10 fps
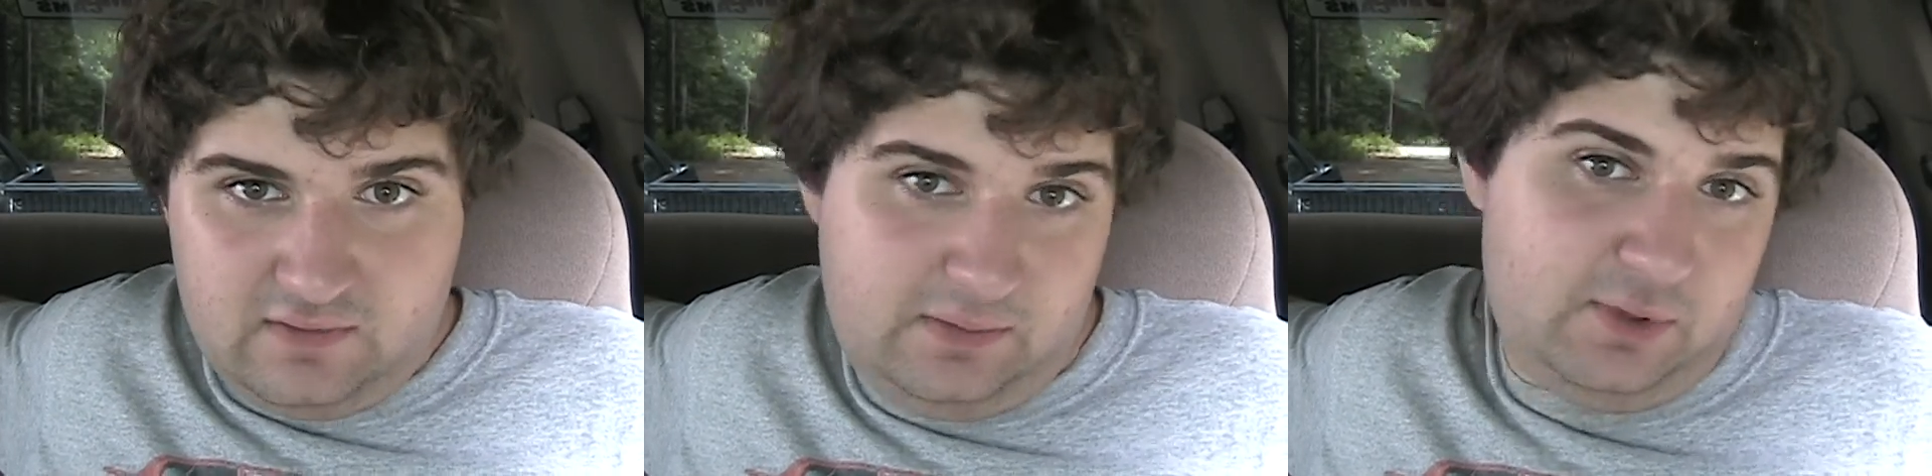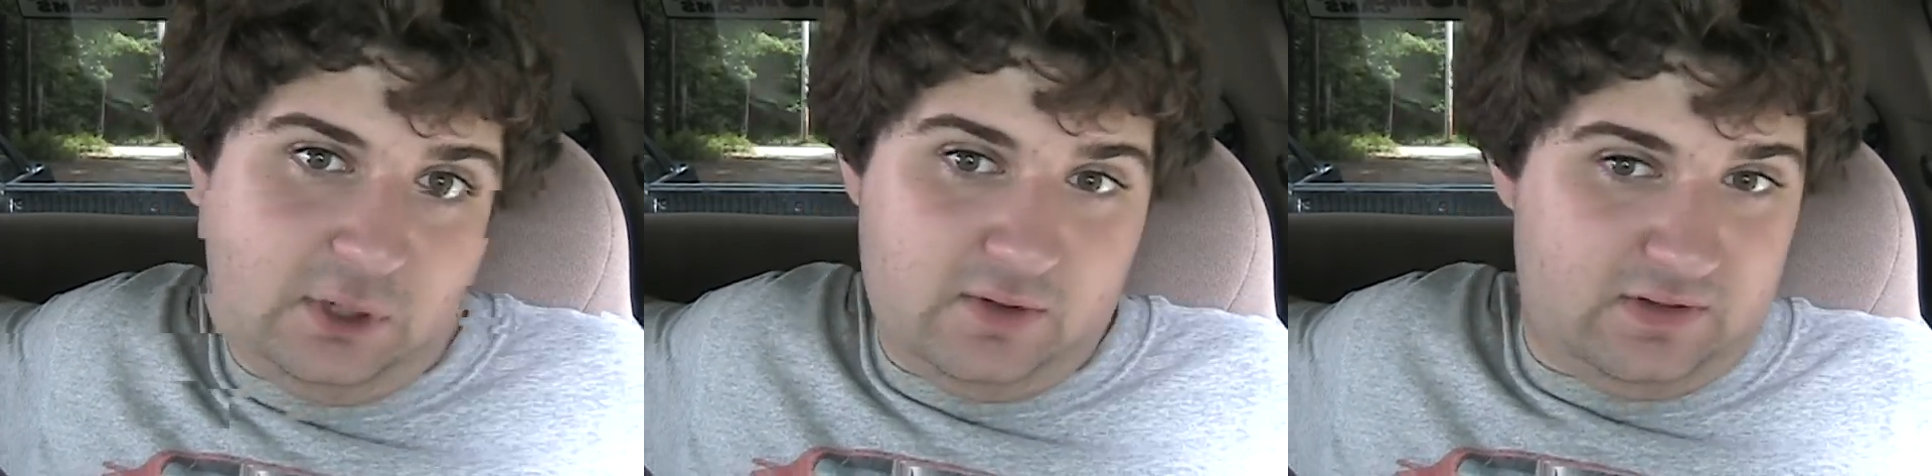
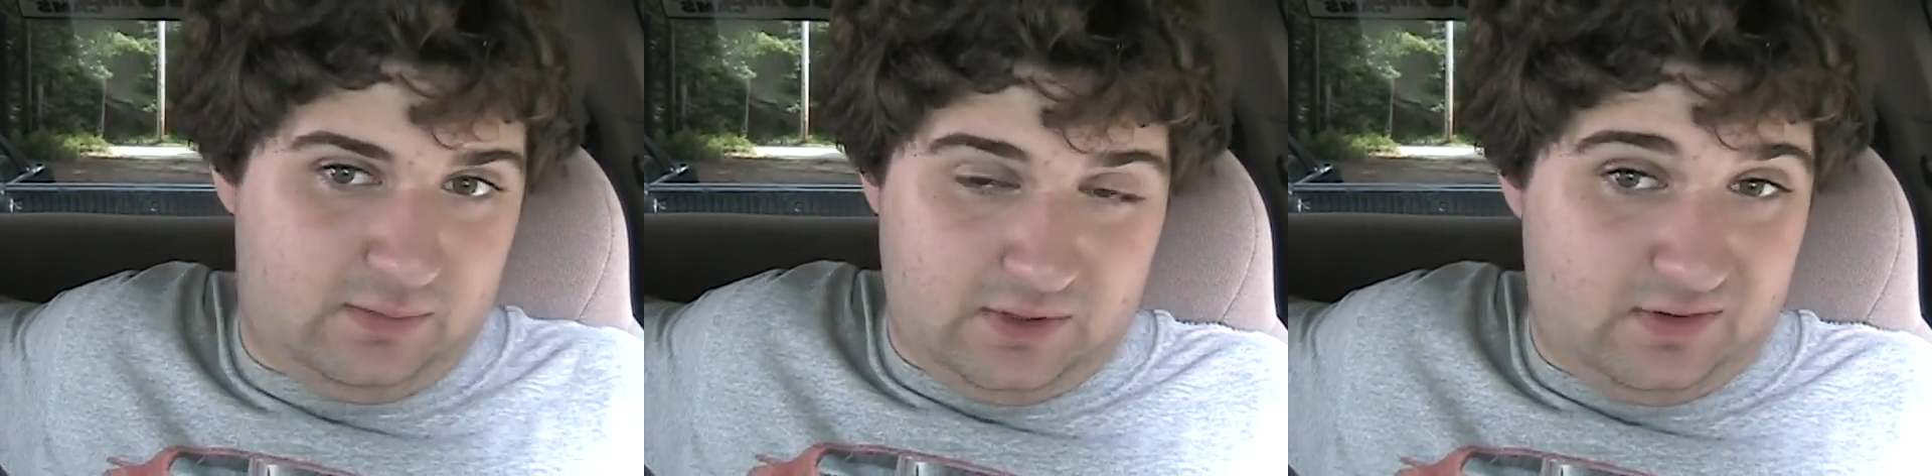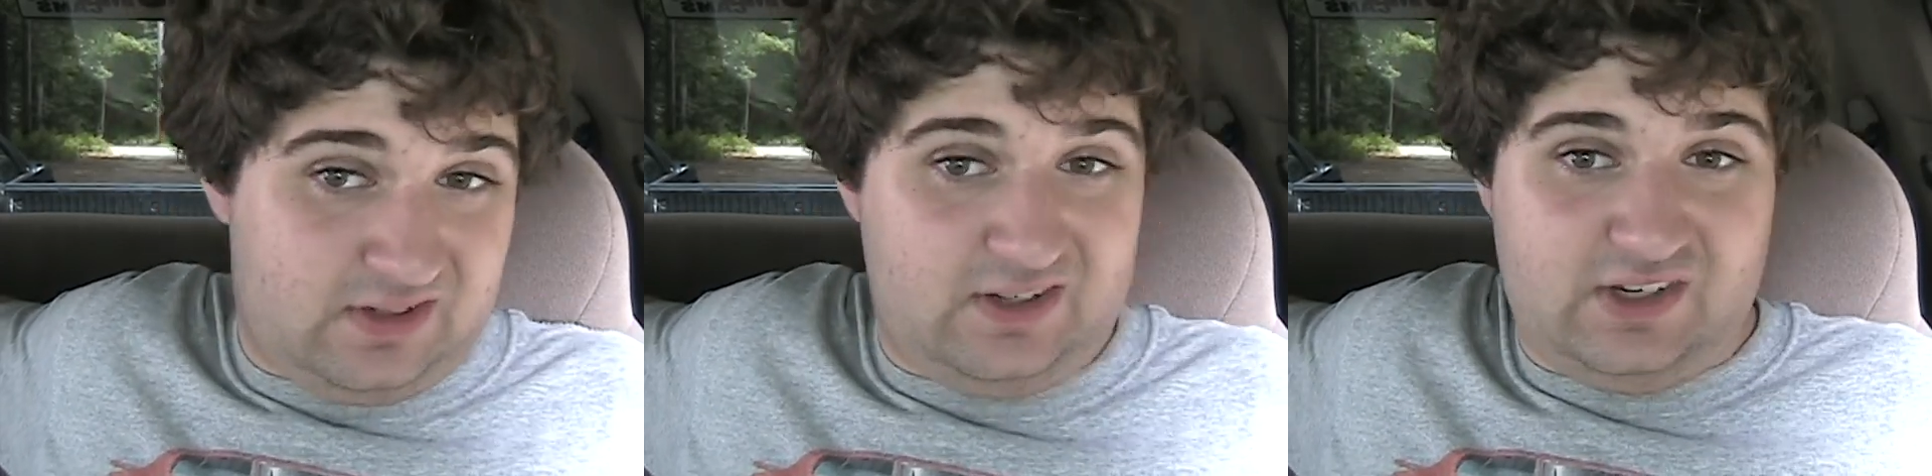Anybody knows anybody
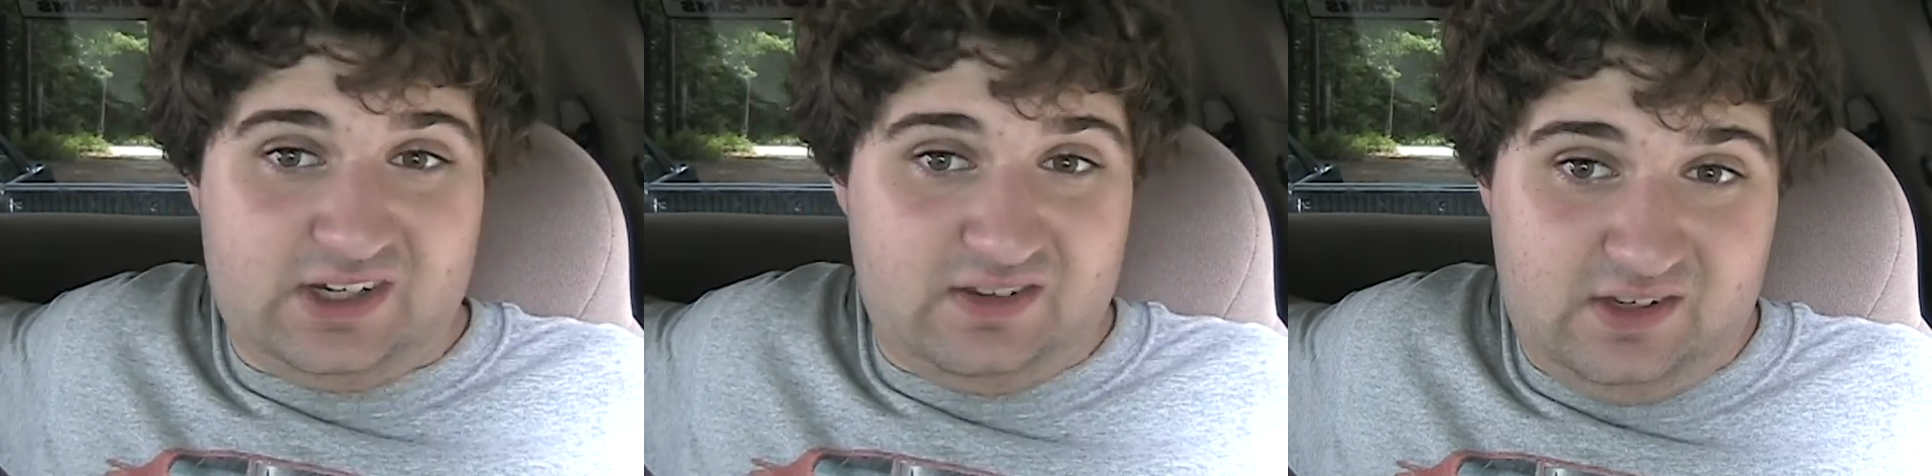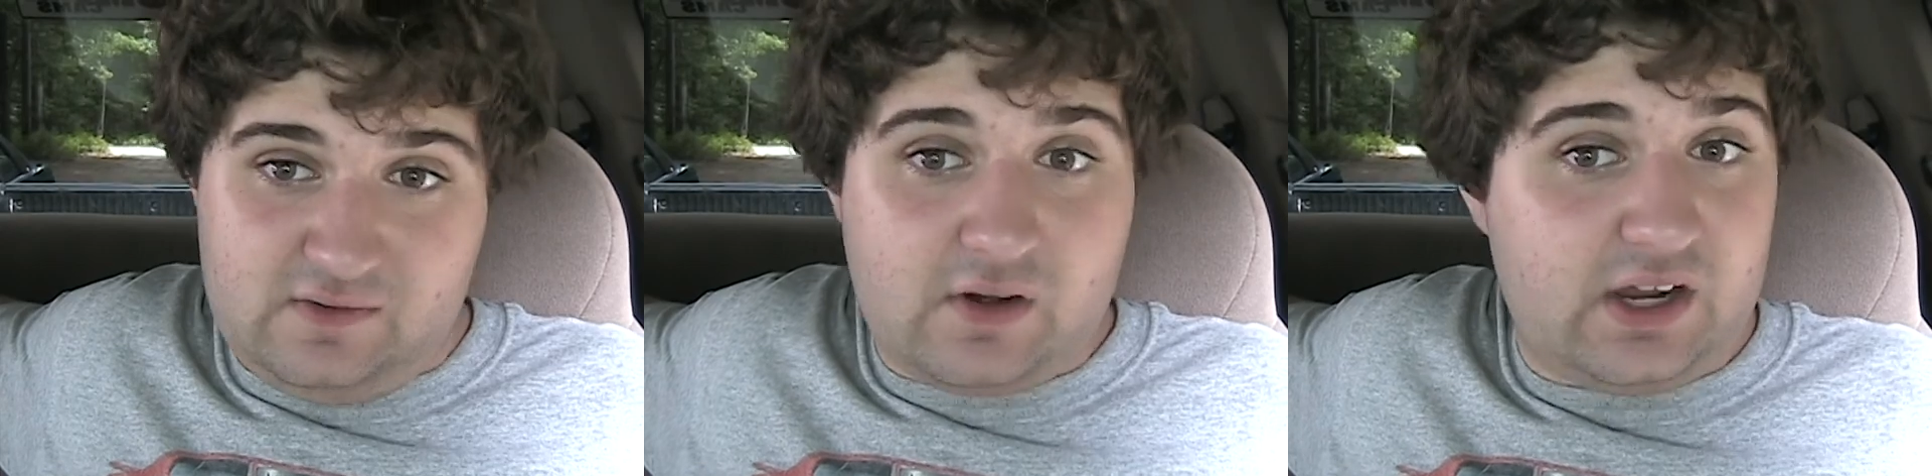who's got a
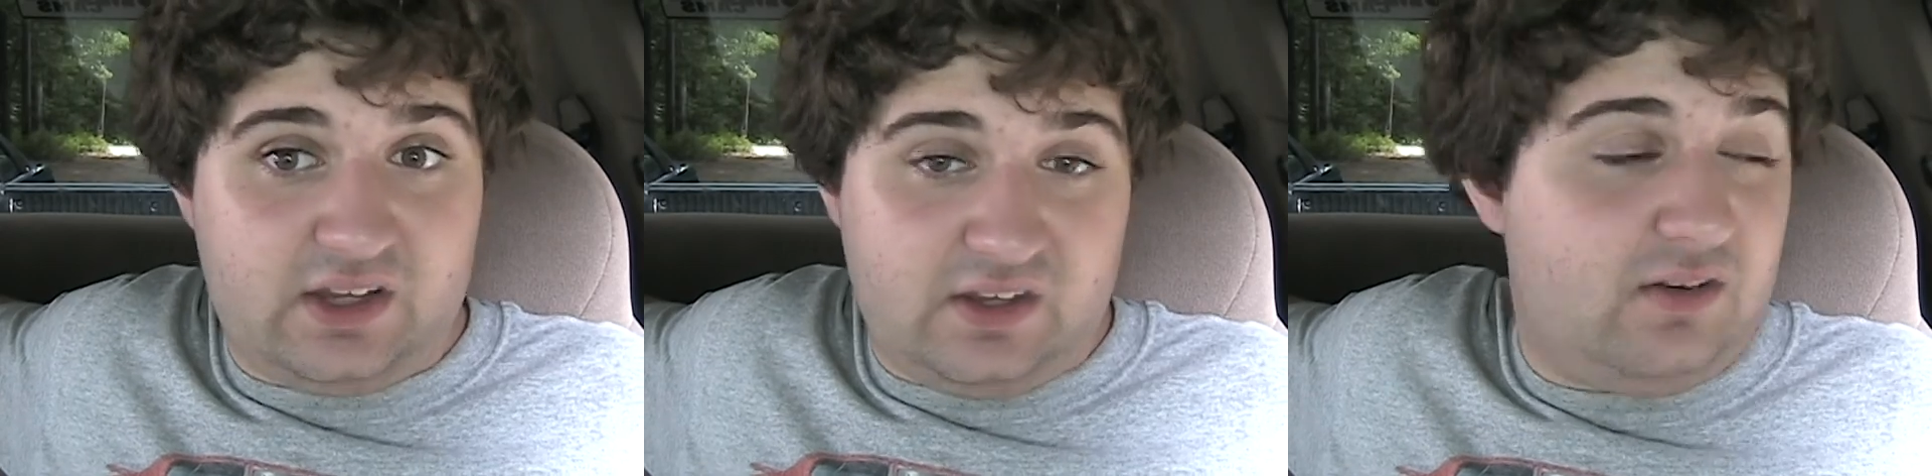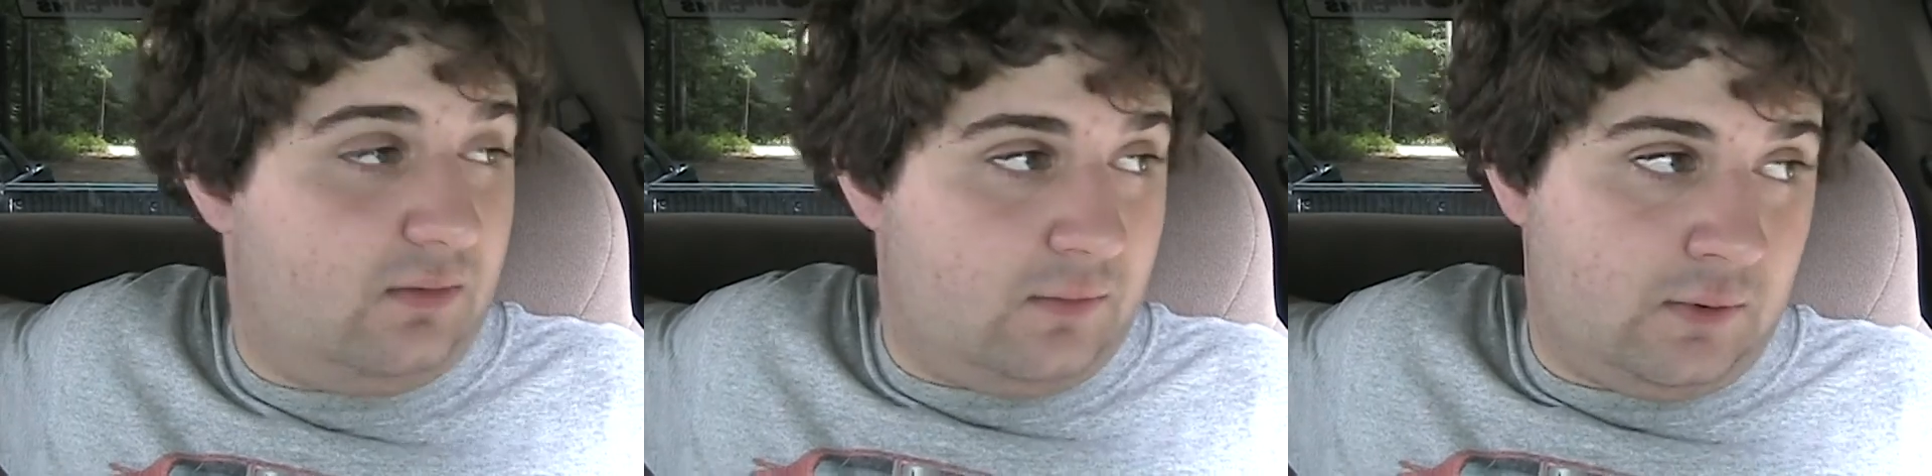chassis in Rhode
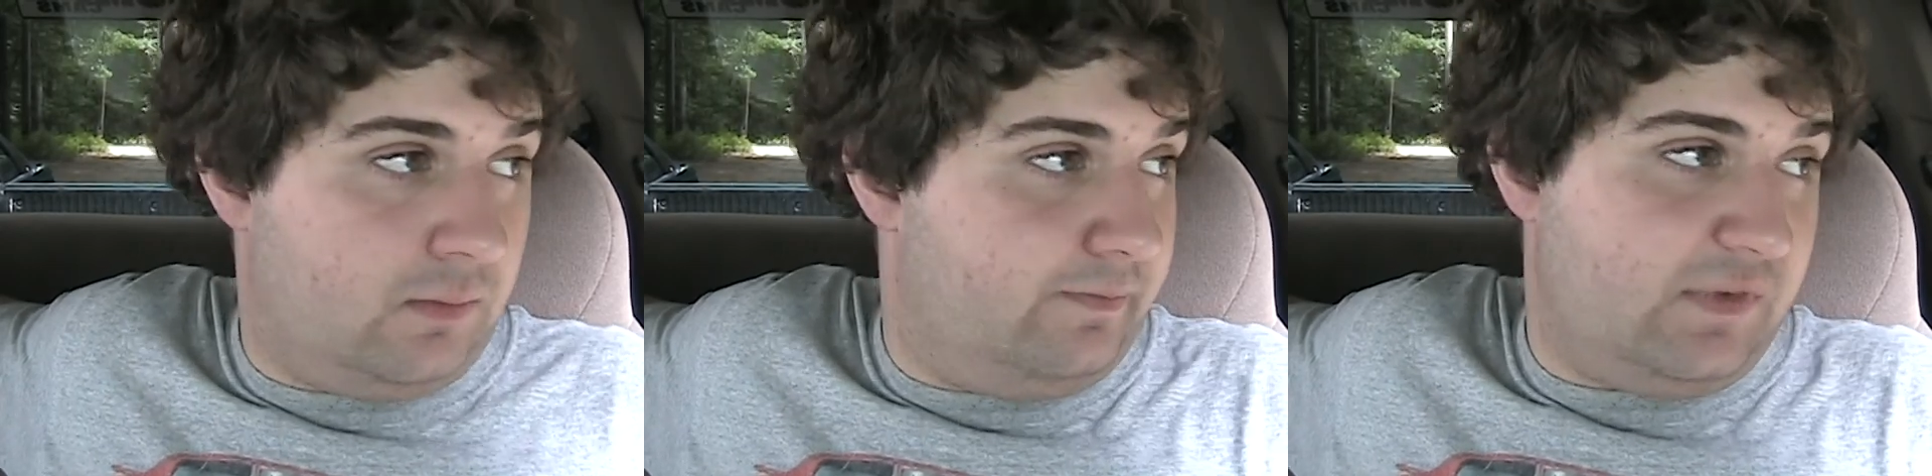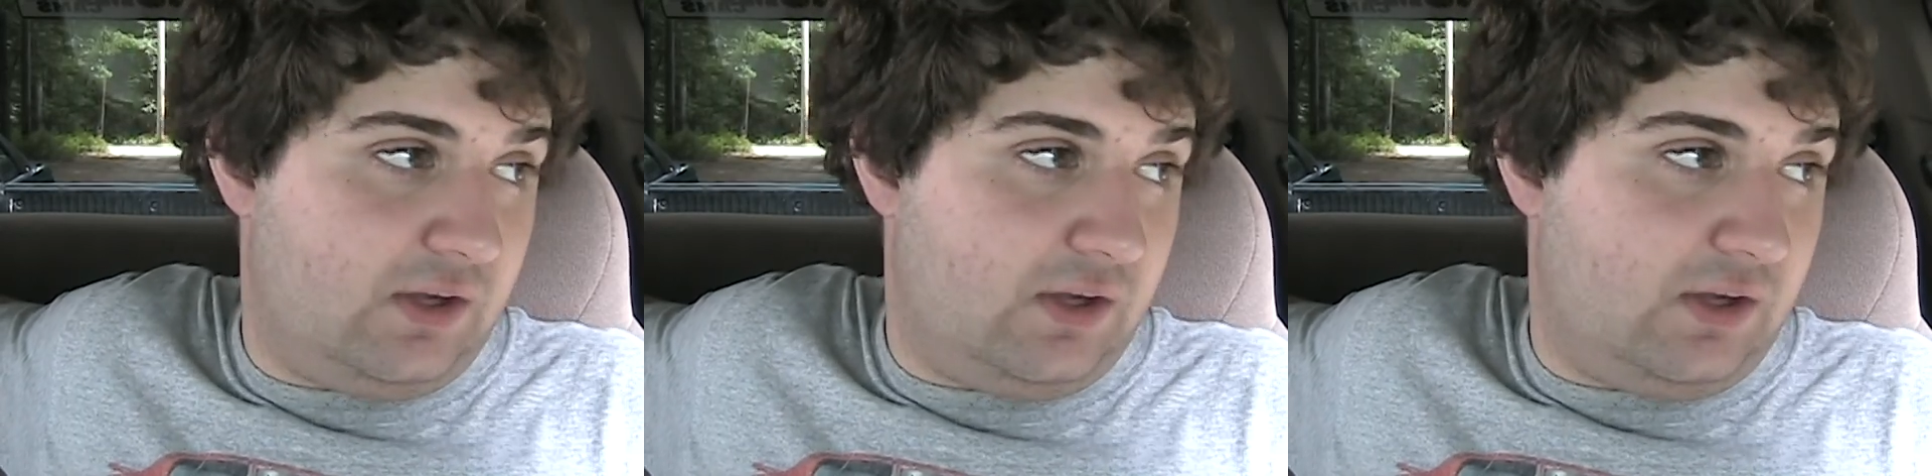Island, or